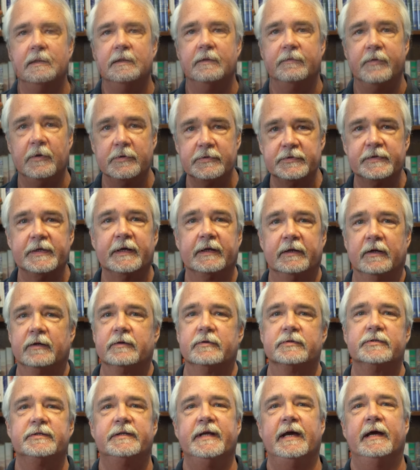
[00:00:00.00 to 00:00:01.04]
The first thing to
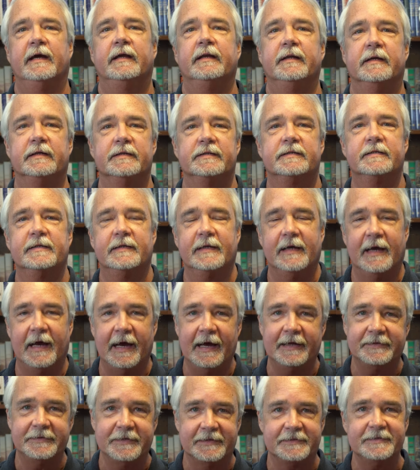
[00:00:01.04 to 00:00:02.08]
understand is,
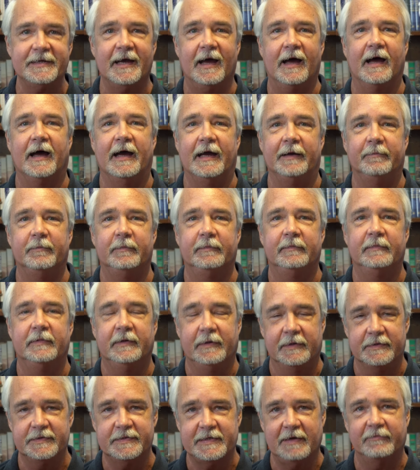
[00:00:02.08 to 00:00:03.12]
at the time,
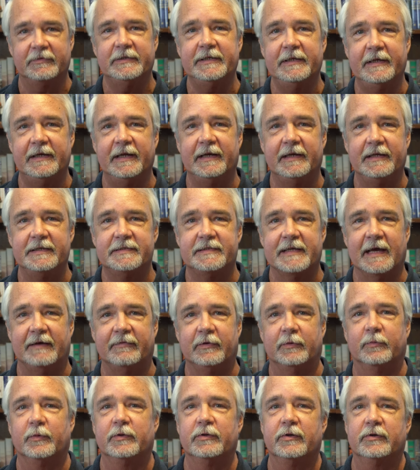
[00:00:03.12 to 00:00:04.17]
in
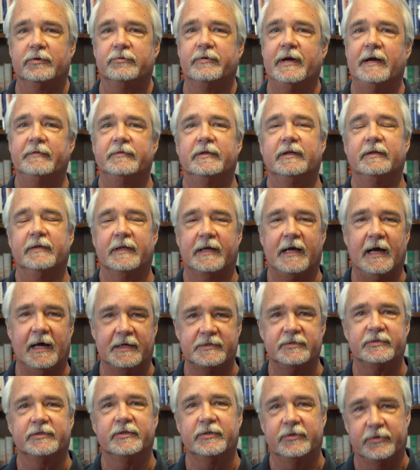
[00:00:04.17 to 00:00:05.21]
1787, when they're drafting the
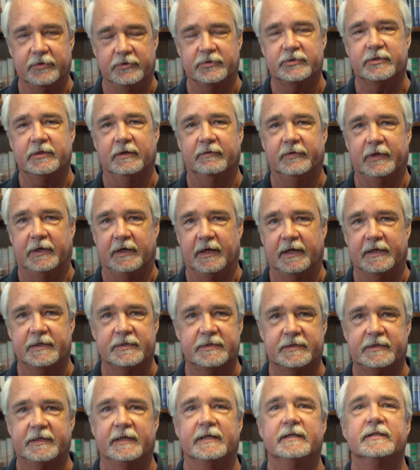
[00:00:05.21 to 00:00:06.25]
Constitution of the
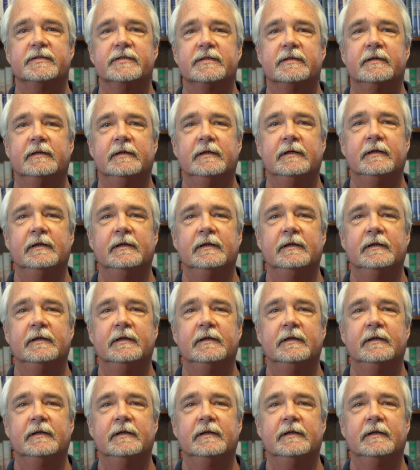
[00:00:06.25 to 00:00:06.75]
United States,